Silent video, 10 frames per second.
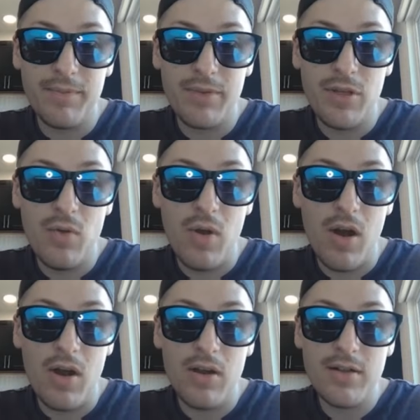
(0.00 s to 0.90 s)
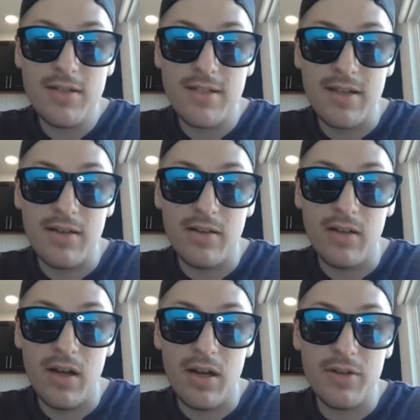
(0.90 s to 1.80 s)
You are
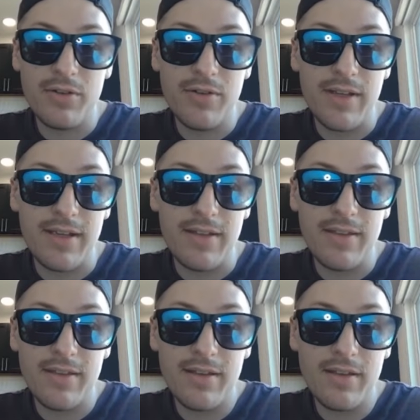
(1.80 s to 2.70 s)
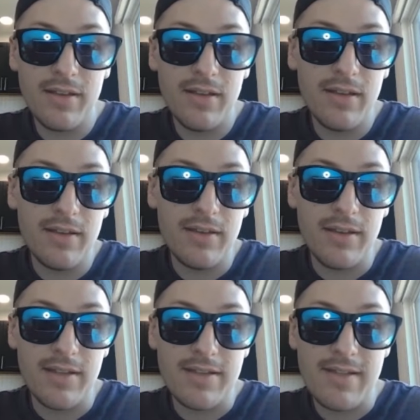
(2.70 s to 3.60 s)
still underneath
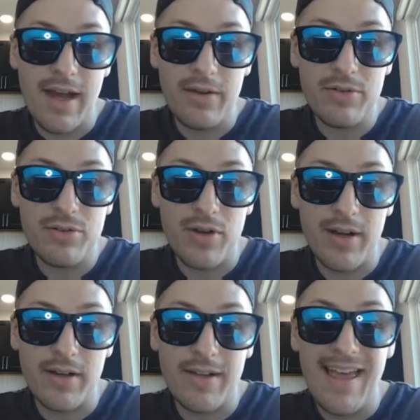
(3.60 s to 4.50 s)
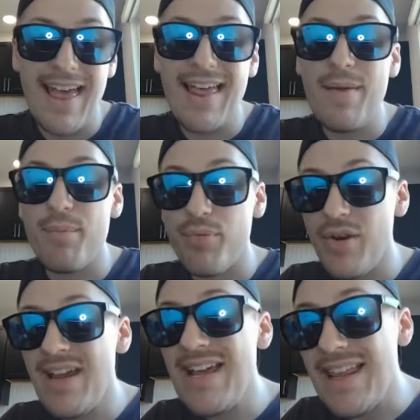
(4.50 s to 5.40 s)
this downtrend.
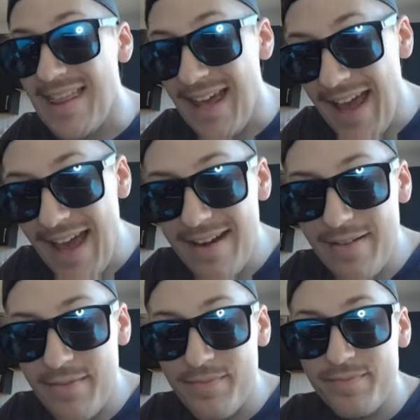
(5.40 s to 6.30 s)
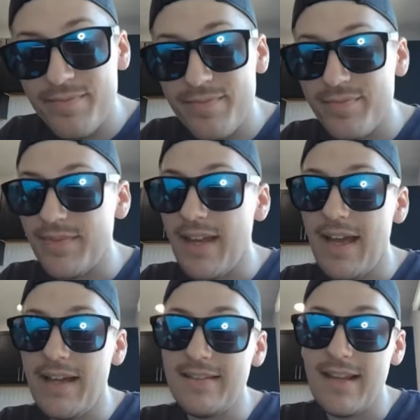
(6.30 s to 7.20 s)
Break that,
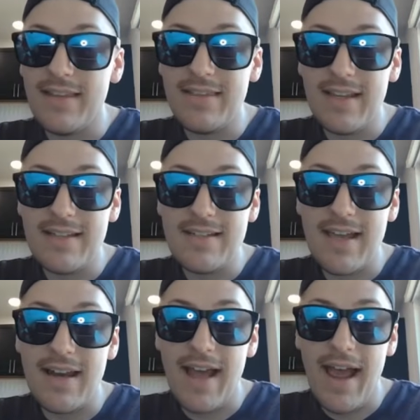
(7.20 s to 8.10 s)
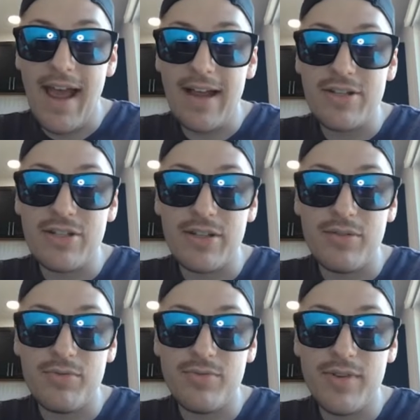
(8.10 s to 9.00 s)
and then things get actually
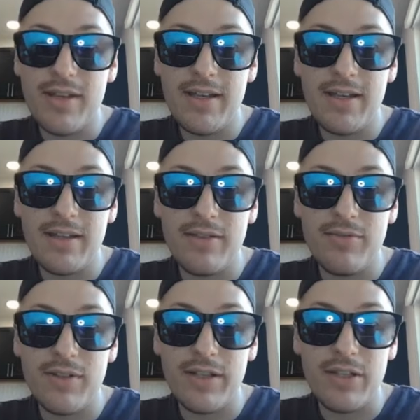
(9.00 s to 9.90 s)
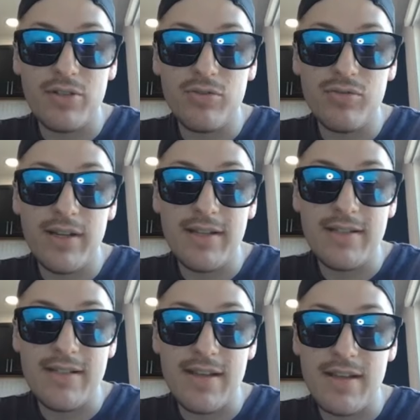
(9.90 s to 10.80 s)
really, really
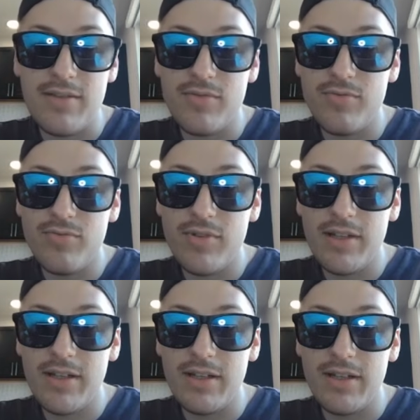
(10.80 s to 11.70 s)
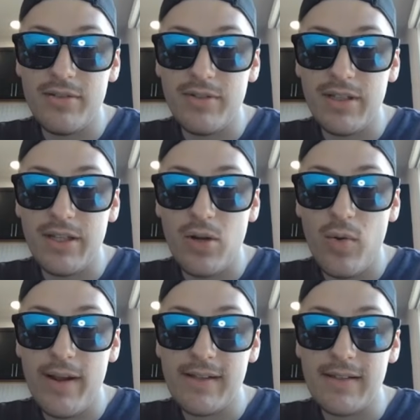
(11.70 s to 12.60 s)
crazy really, really
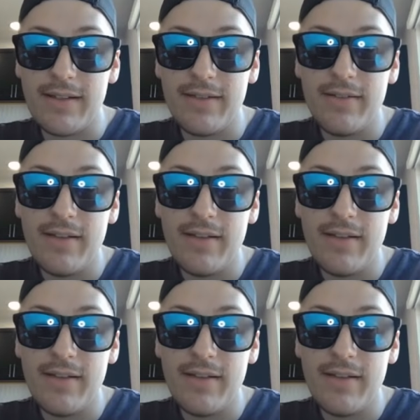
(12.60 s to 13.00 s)
quickly.